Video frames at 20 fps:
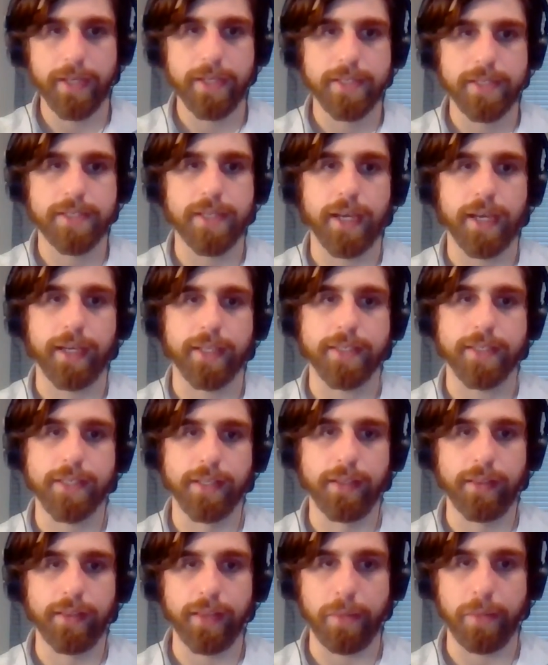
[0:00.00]
Second,
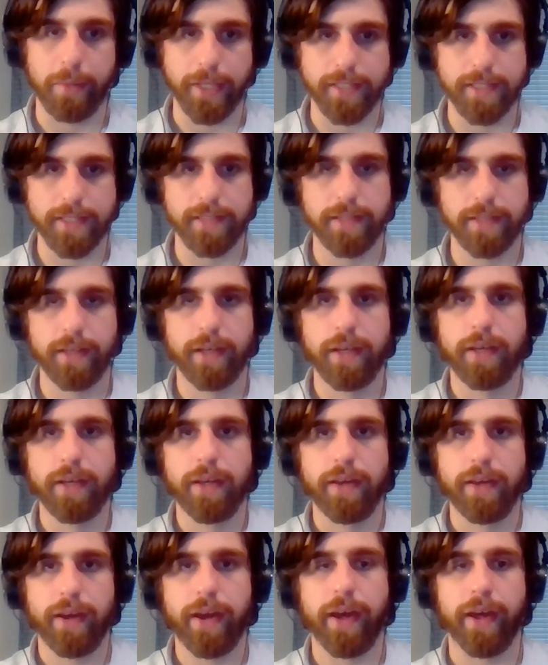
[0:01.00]
limits.
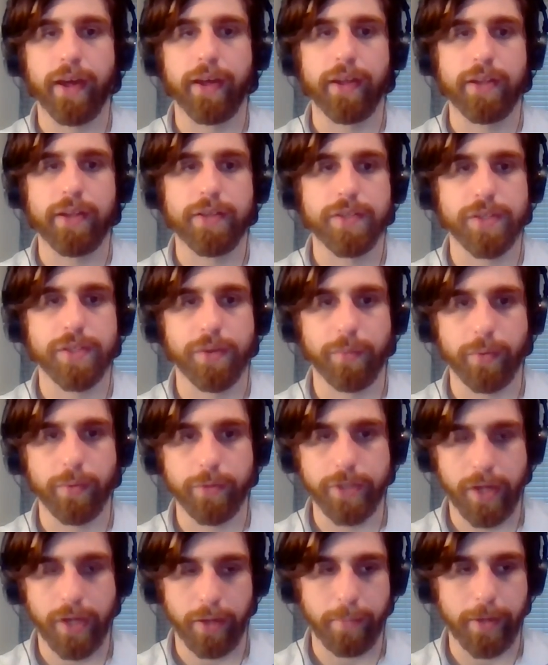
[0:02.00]
So when we
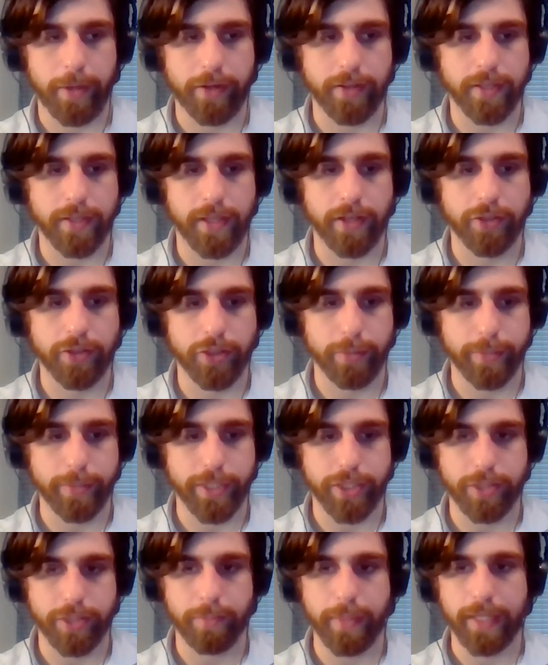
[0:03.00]
talk about an
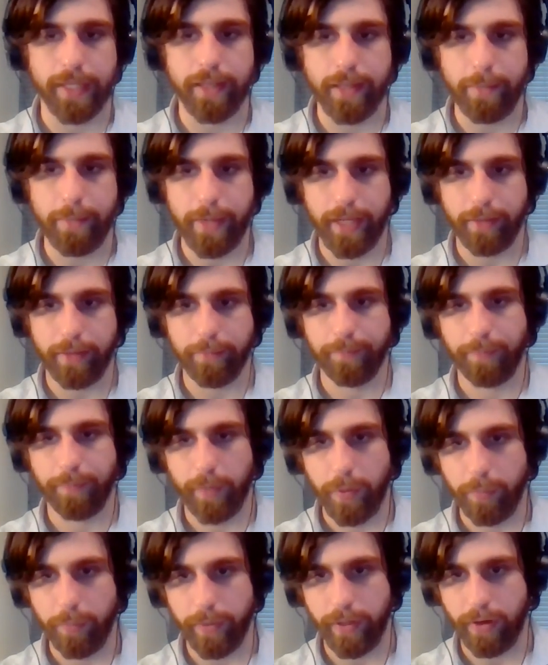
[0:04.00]
interpretation being limiting,
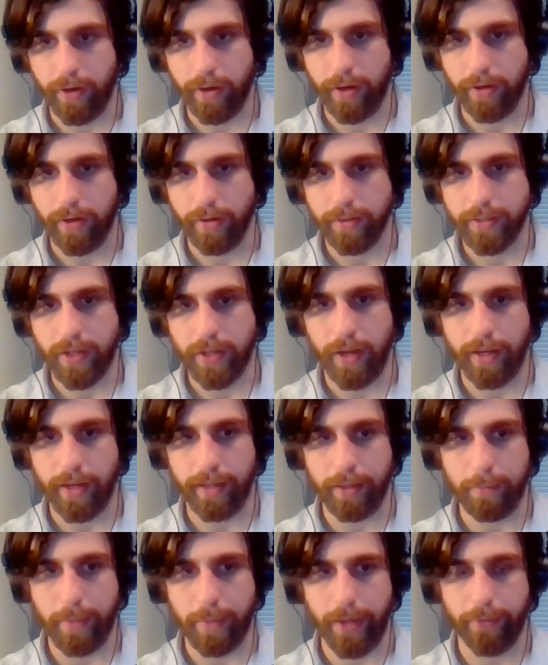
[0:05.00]
we are
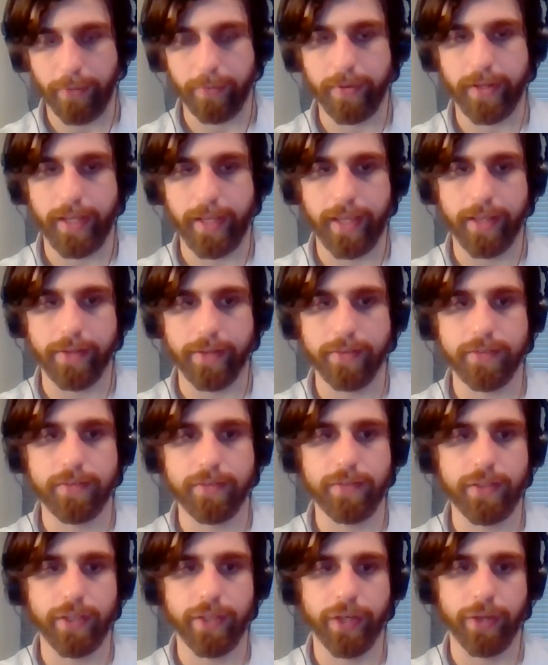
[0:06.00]
talking about it,
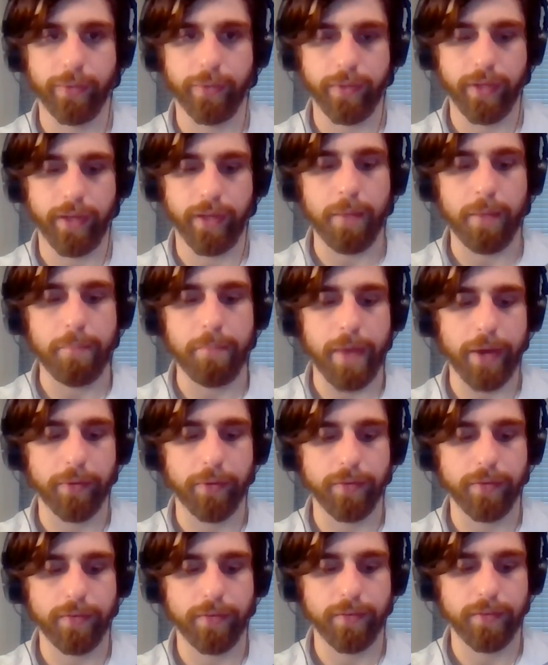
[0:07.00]

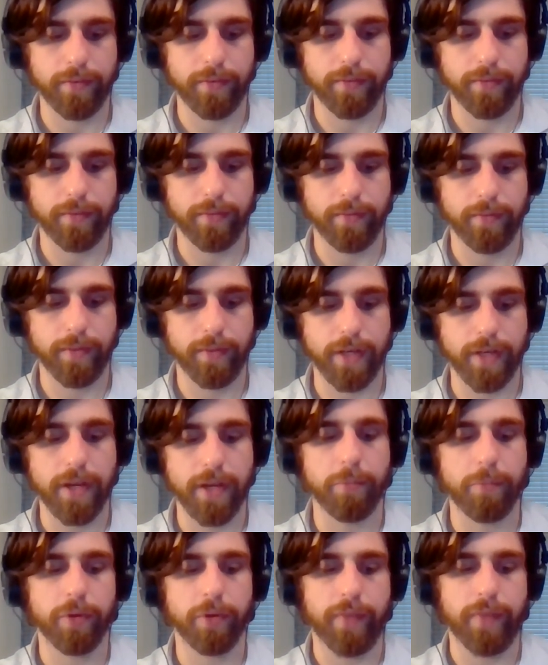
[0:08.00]
the
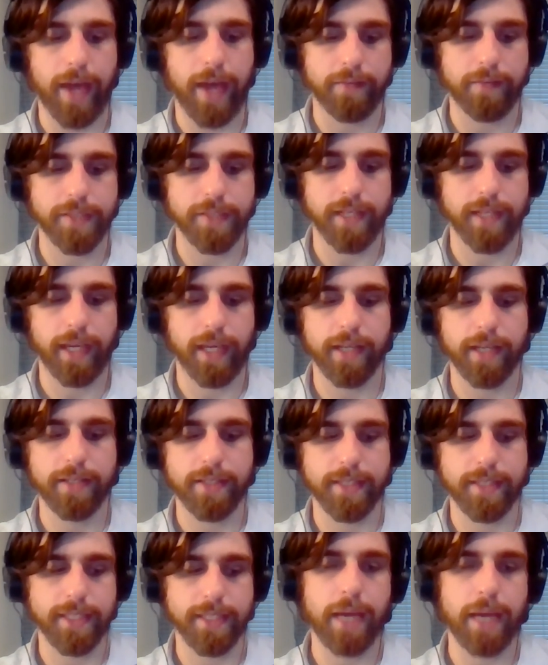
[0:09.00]
number of AFs and
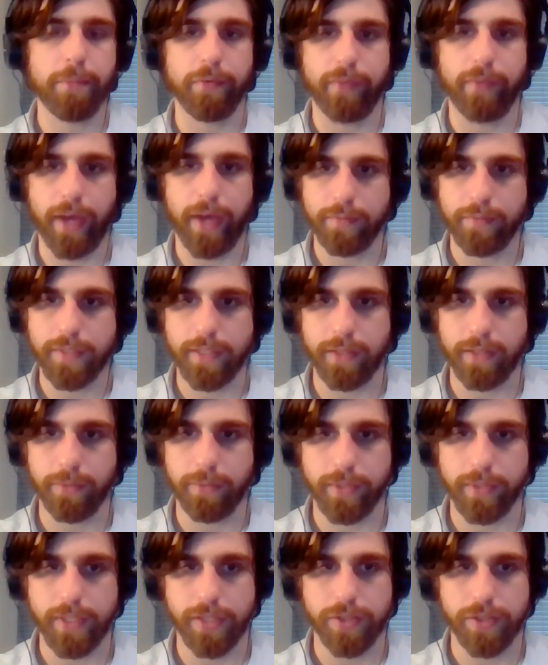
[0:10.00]
the type of AFs that it
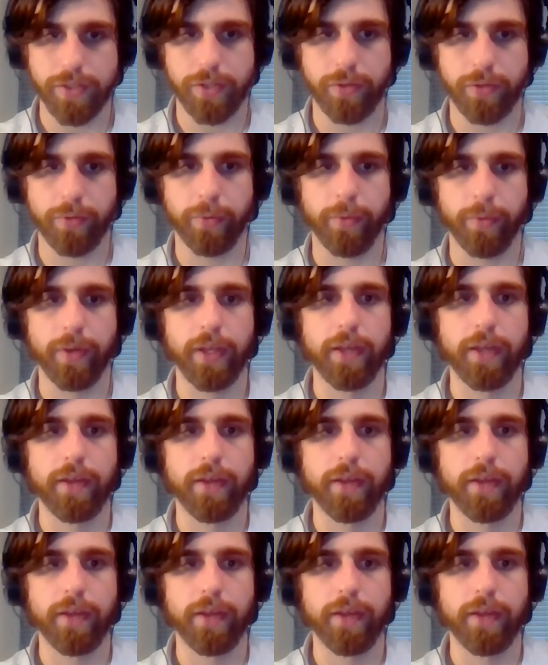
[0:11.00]
will tend to,